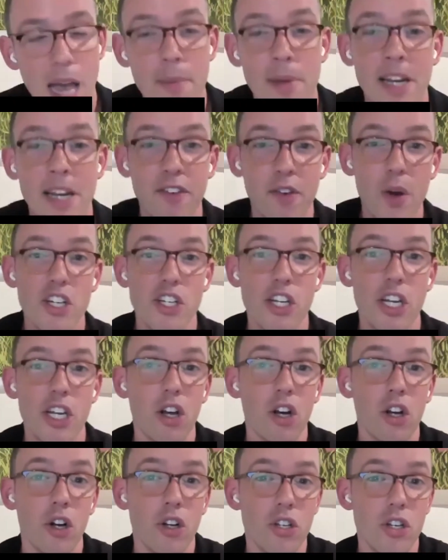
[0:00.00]
if you actually
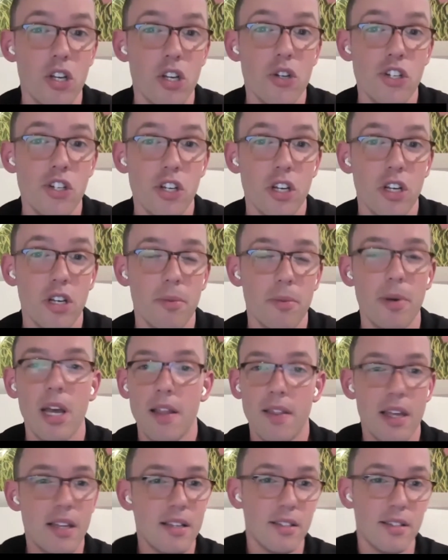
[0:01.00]
look on YouTube,
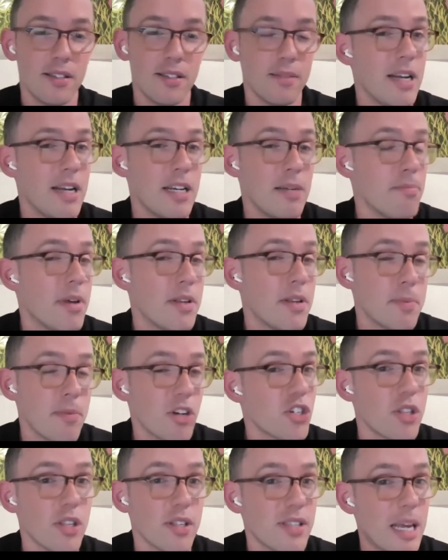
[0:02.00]
there's much
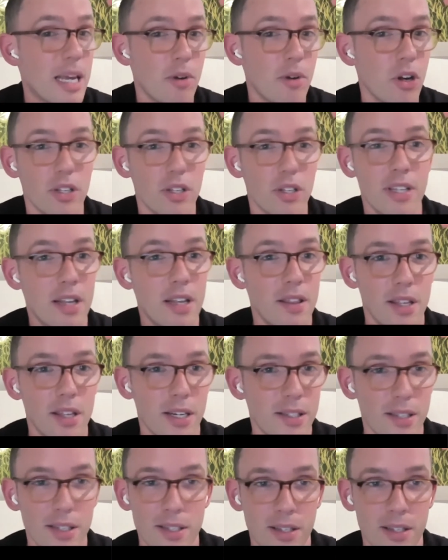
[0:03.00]
of the same content that
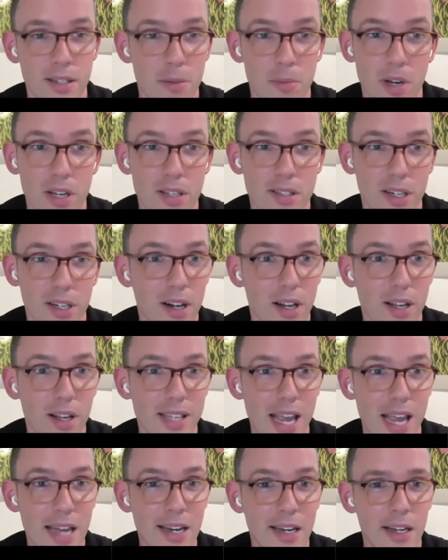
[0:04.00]
exists in the
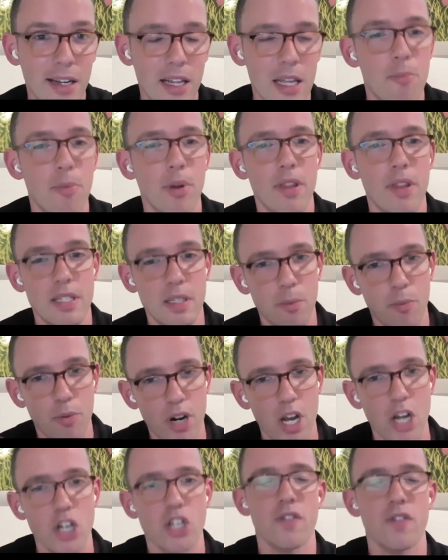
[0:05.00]
masterclass, candidly, but it's the
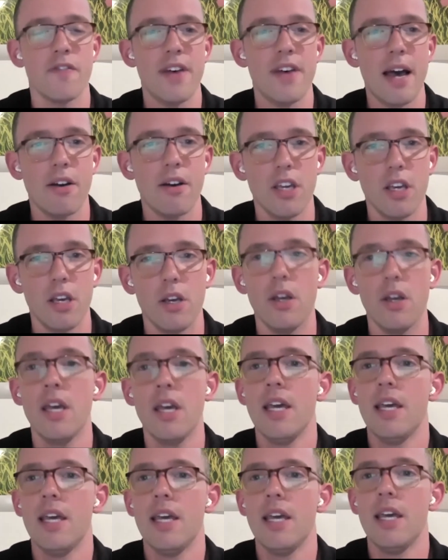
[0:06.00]
production value,
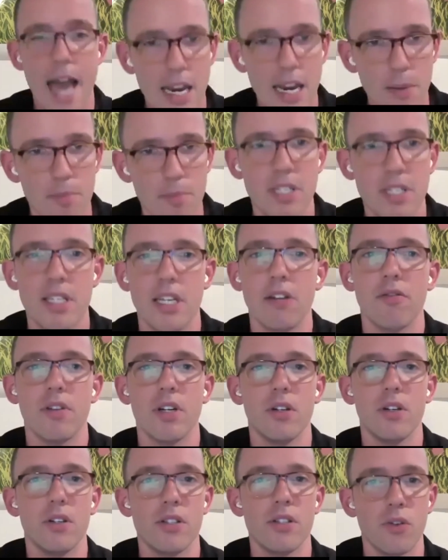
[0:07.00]
it's the added
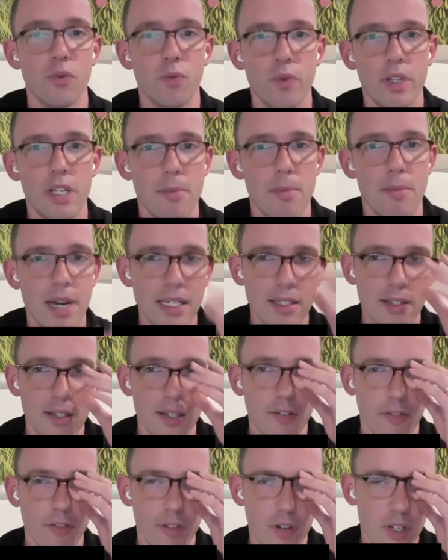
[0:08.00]
materials that really makes a
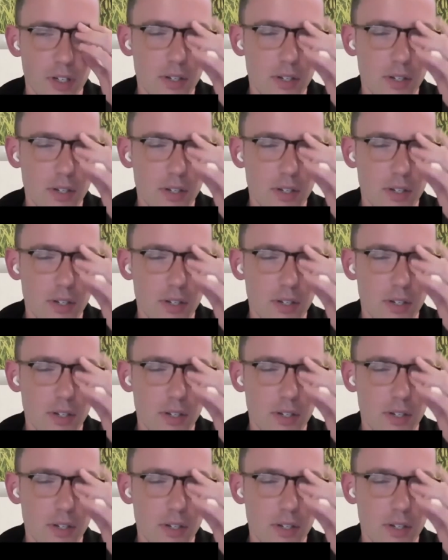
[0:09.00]
difference.